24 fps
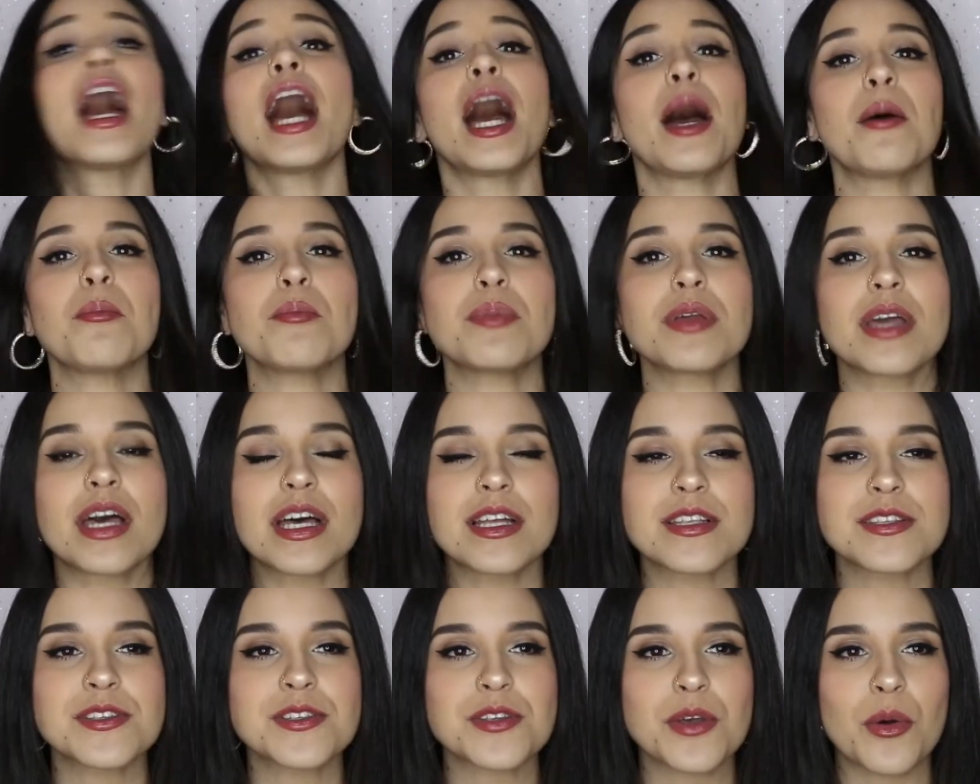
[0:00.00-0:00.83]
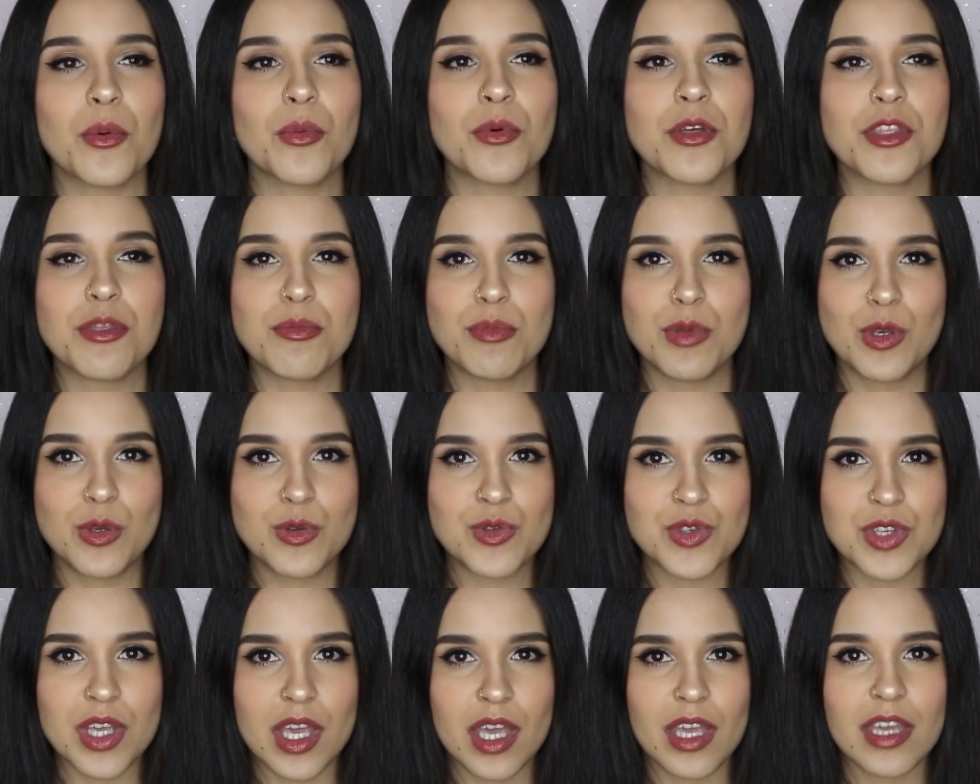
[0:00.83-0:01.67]
ambiance with
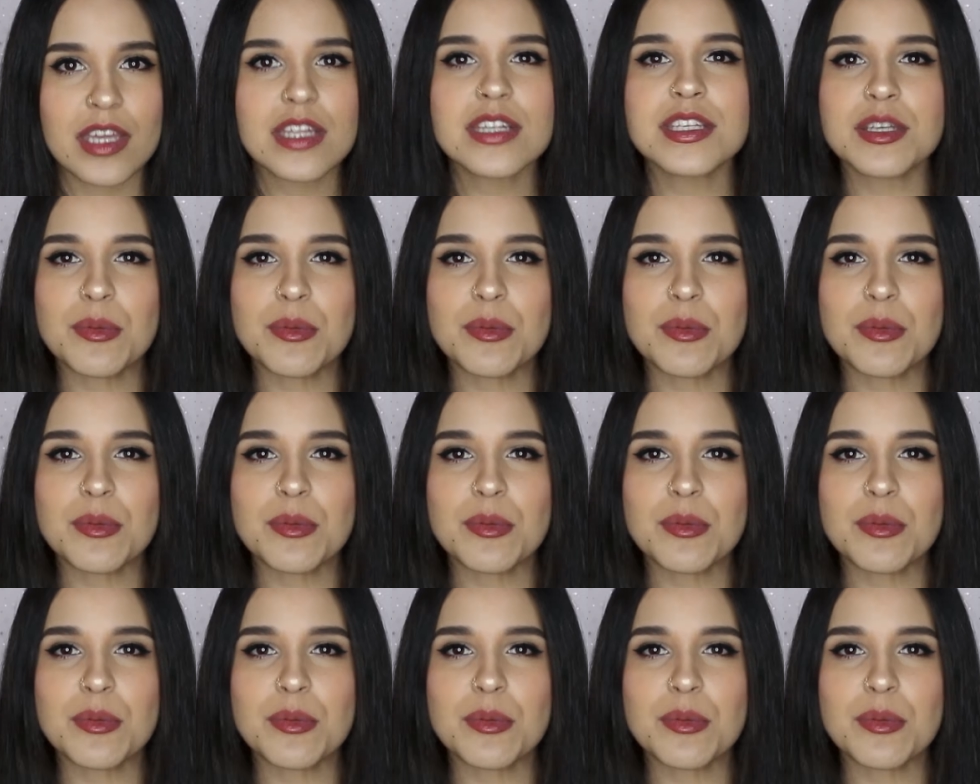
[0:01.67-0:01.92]
music